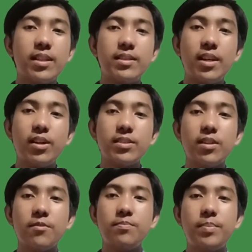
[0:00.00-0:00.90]
and
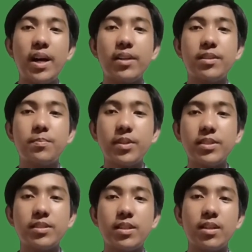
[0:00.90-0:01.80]
loss of
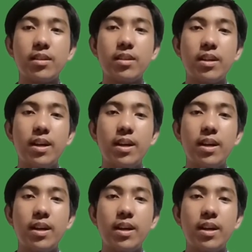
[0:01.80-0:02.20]
biodiversity.